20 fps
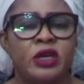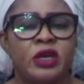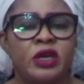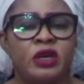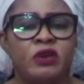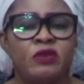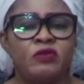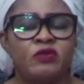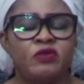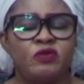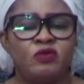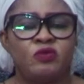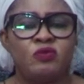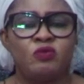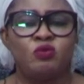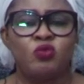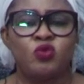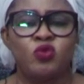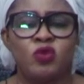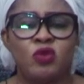give
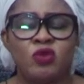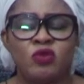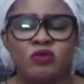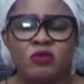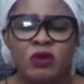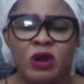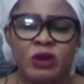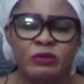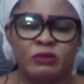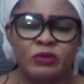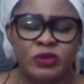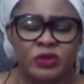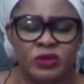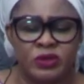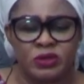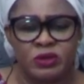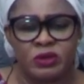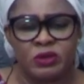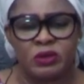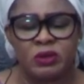
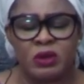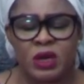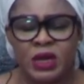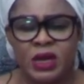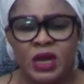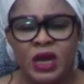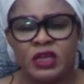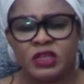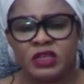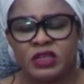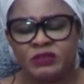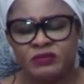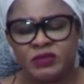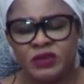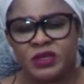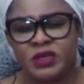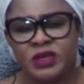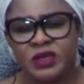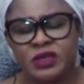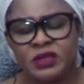programs and
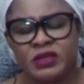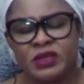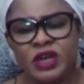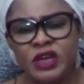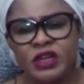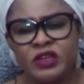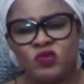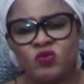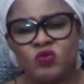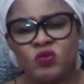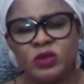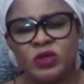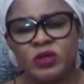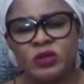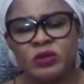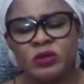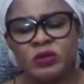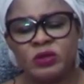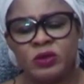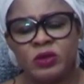activities that
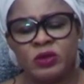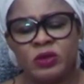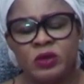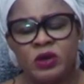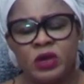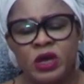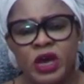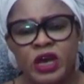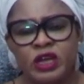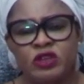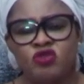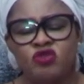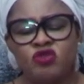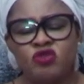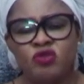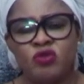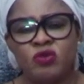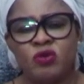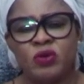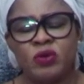will
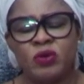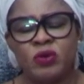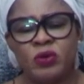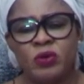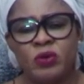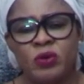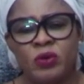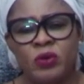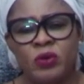ensure